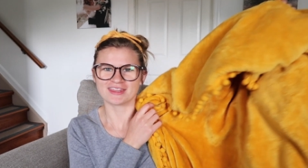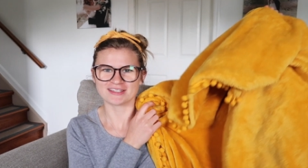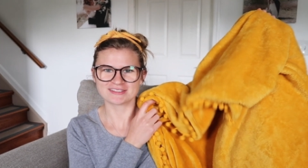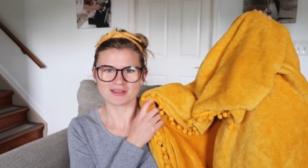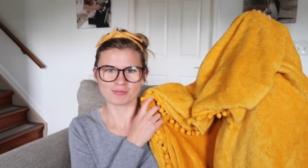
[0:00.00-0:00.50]

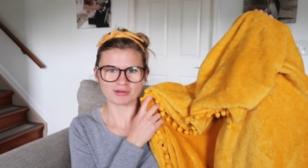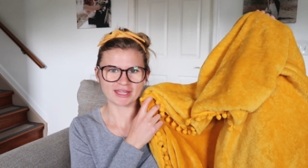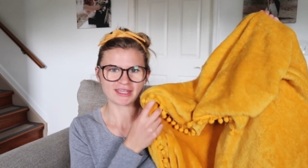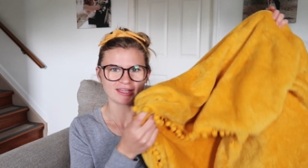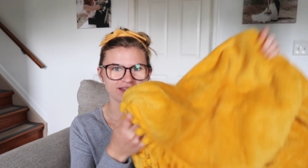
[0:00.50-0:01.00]
this
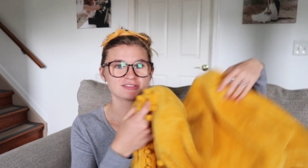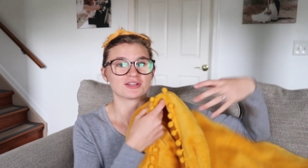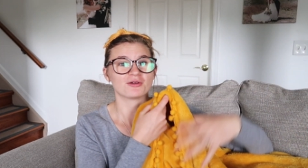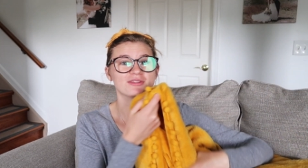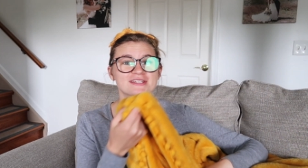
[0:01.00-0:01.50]
blanket.
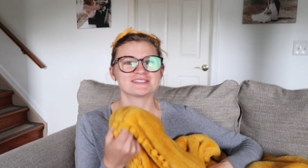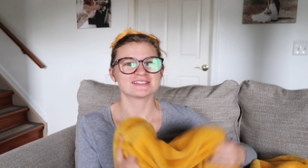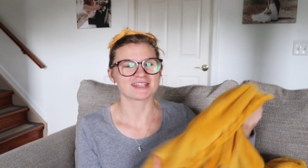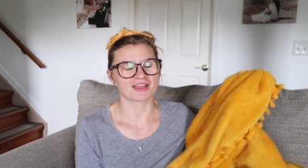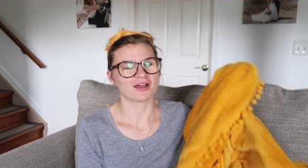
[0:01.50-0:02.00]
So this
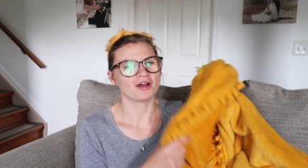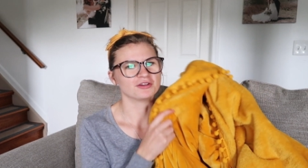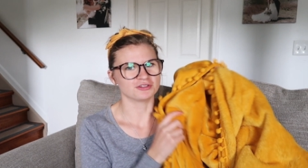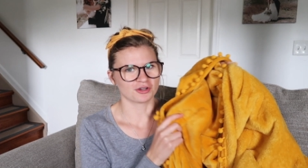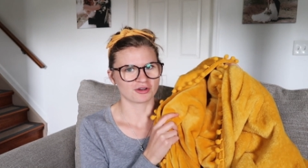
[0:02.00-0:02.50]
is like a
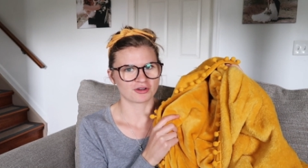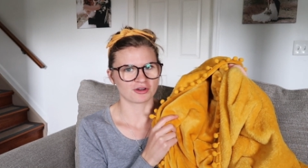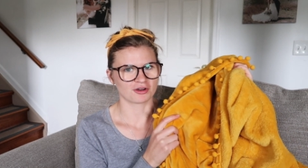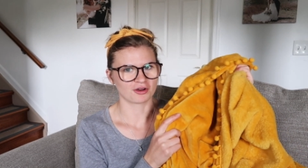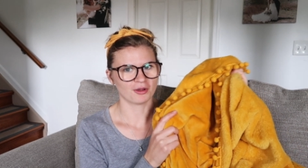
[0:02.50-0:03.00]

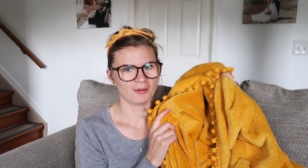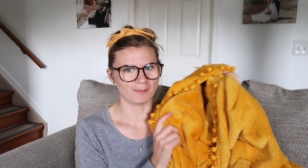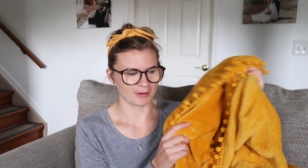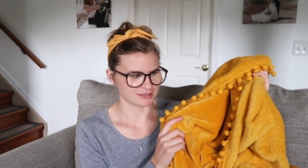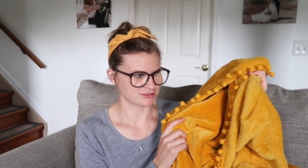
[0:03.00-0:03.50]
darker
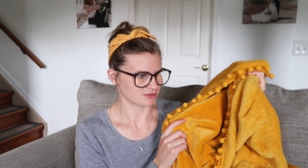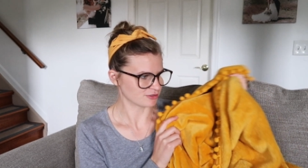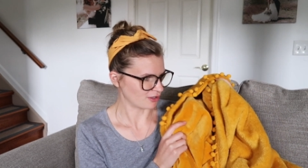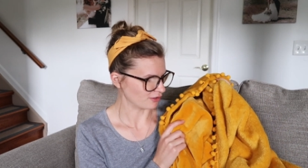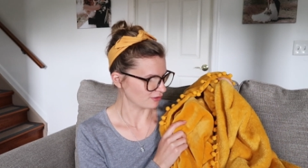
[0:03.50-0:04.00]

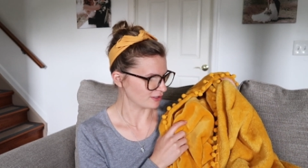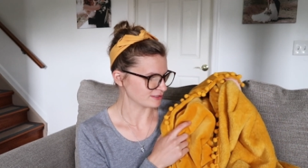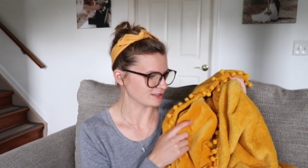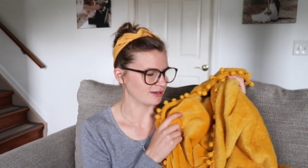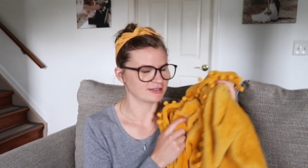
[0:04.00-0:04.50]
mustard color.
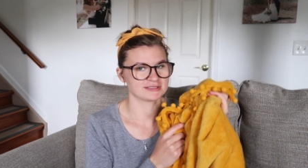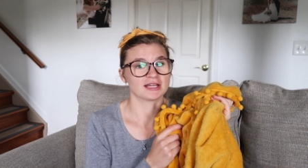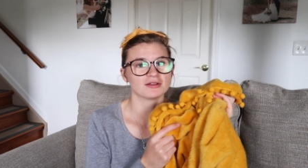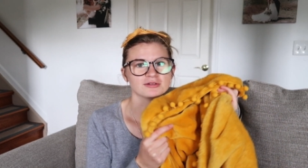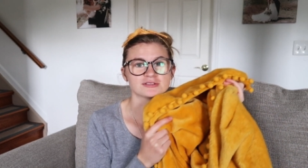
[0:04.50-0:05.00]
It's not as
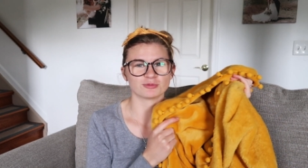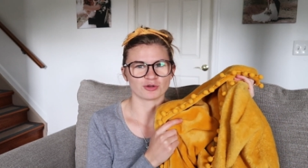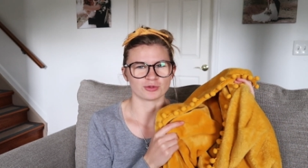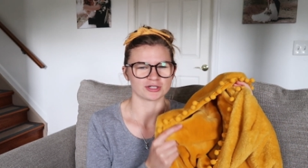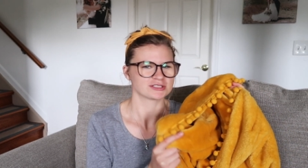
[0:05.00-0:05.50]
yellow, it's more
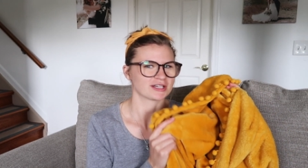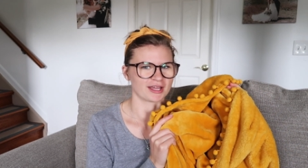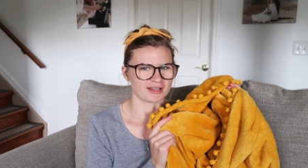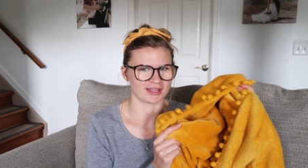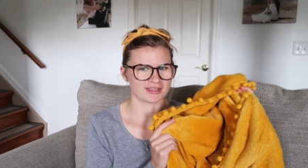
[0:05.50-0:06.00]
orange, and
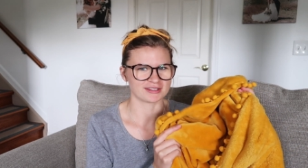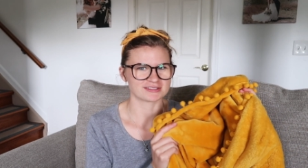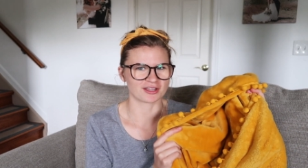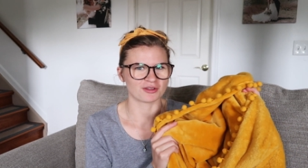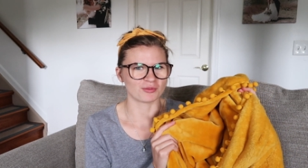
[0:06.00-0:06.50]
I like
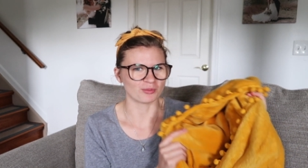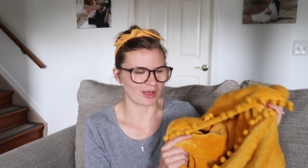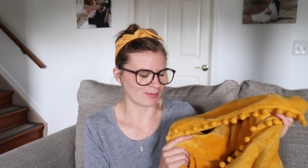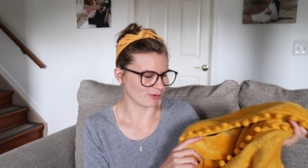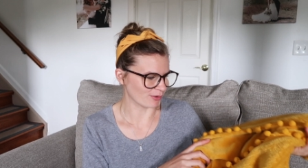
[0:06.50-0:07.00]
this color
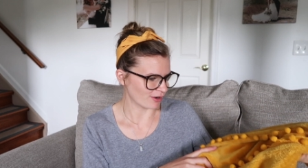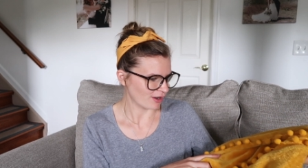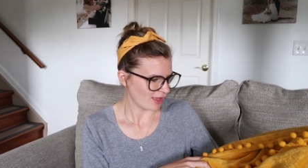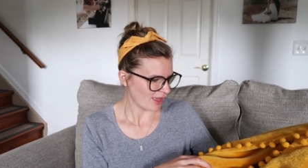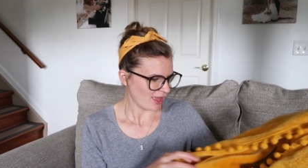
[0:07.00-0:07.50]
way
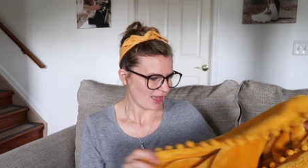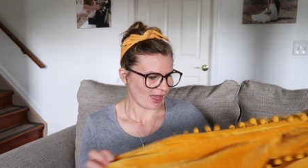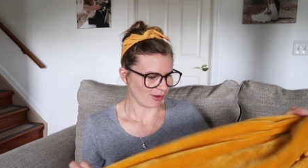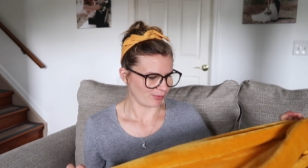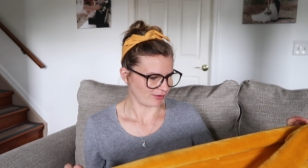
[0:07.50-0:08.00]
more.
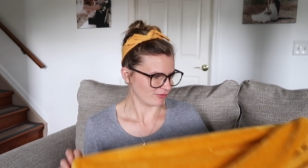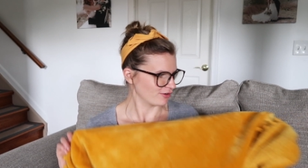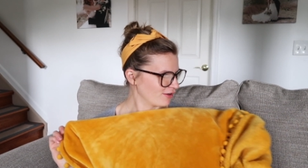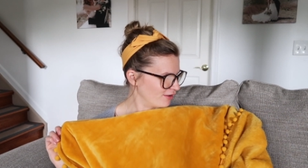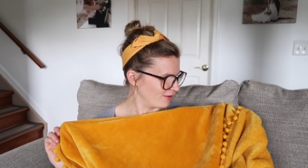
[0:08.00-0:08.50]

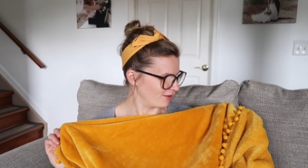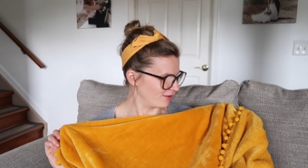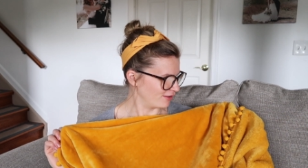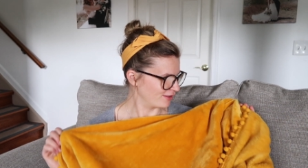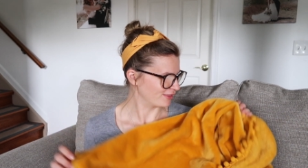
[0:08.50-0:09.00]
However,
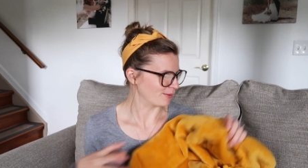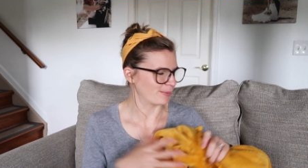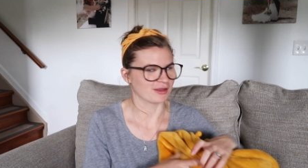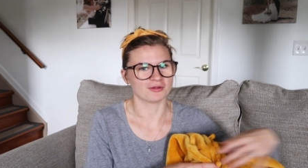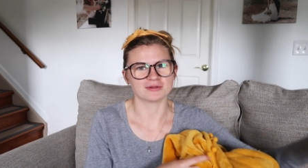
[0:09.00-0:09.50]
uh, the
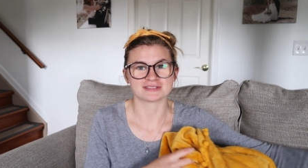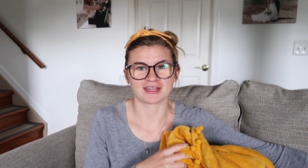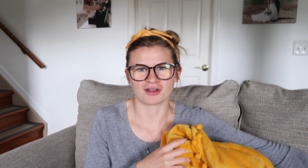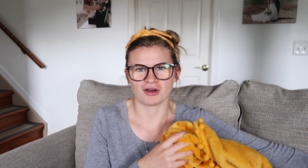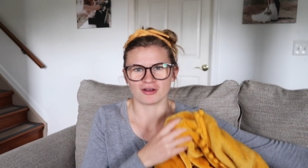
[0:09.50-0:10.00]
pillow is
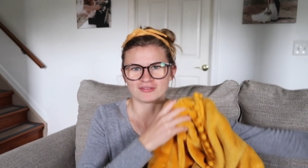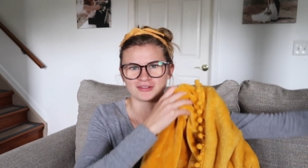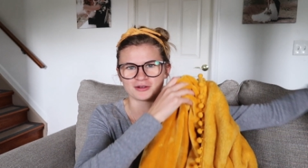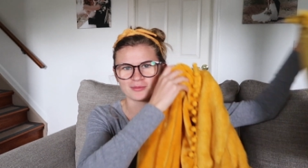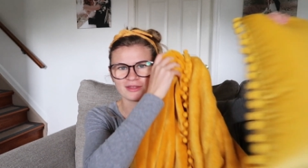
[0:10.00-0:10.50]
like off a
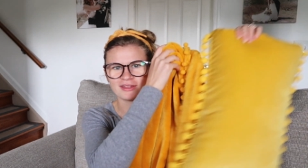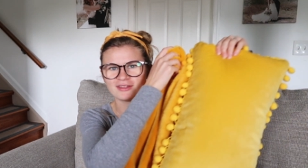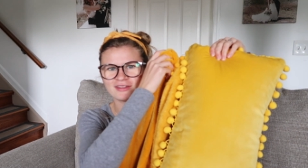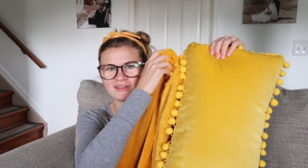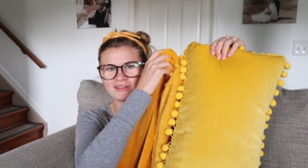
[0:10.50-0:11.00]
little bit,